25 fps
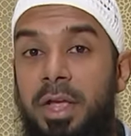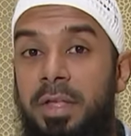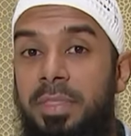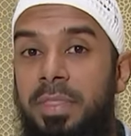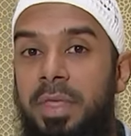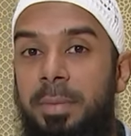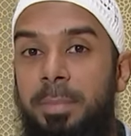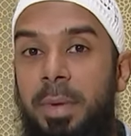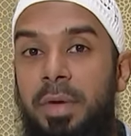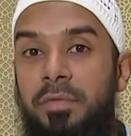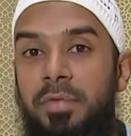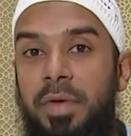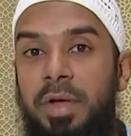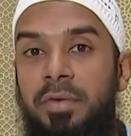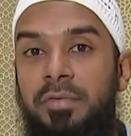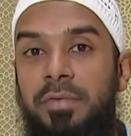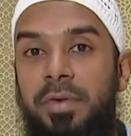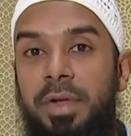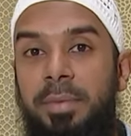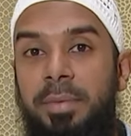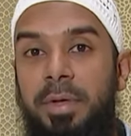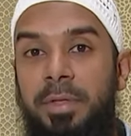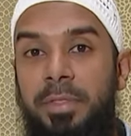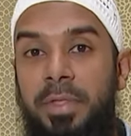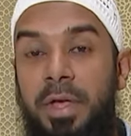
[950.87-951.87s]
In the month
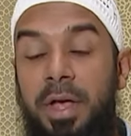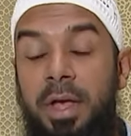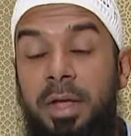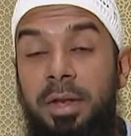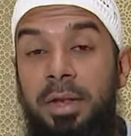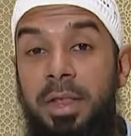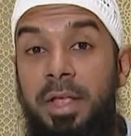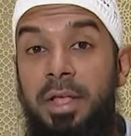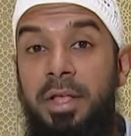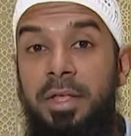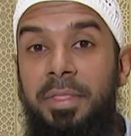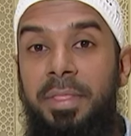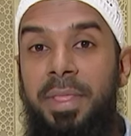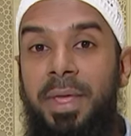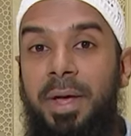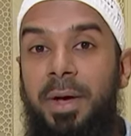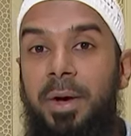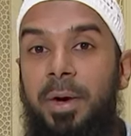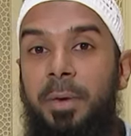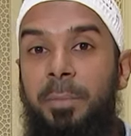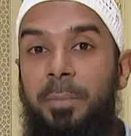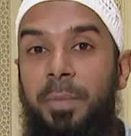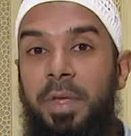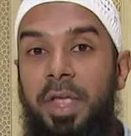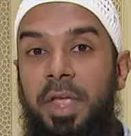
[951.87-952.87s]
of Ramadan,
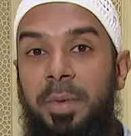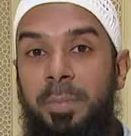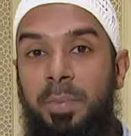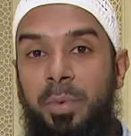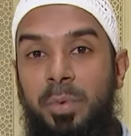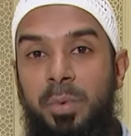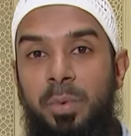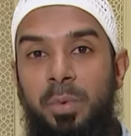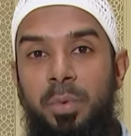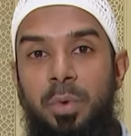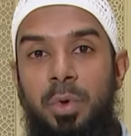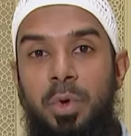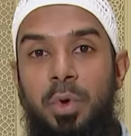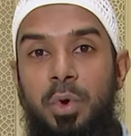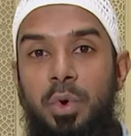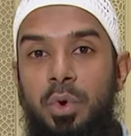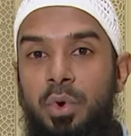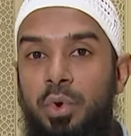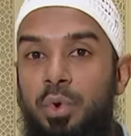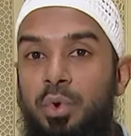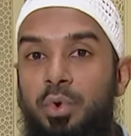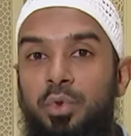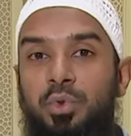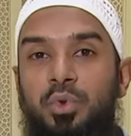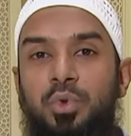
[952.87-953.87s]
there are people
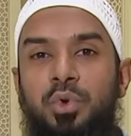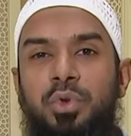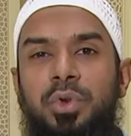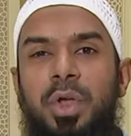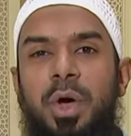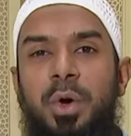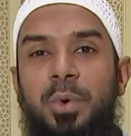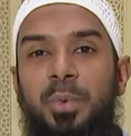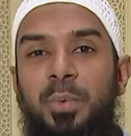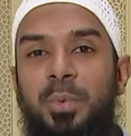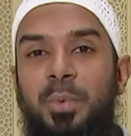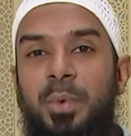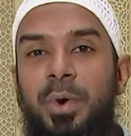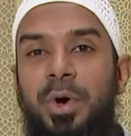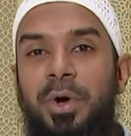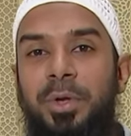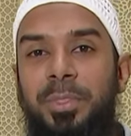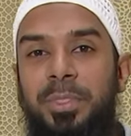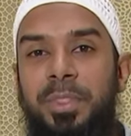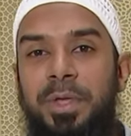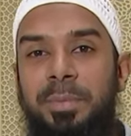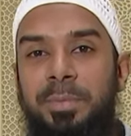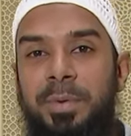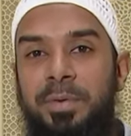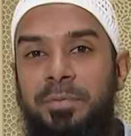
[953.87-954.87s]
who do not
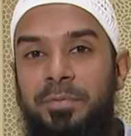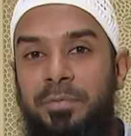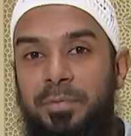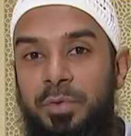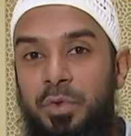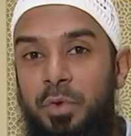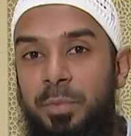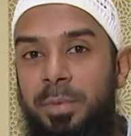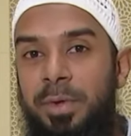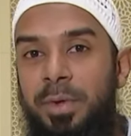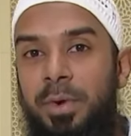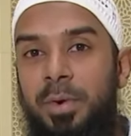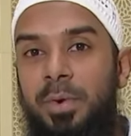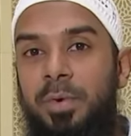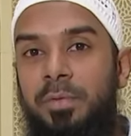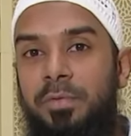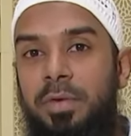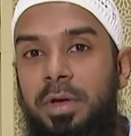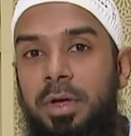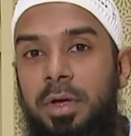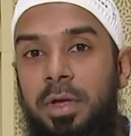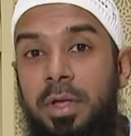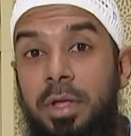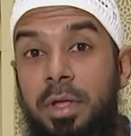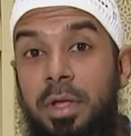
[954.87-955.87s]
want the month to be
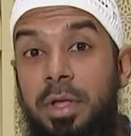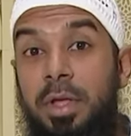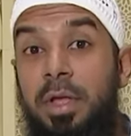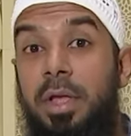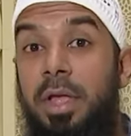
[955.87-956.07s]
over.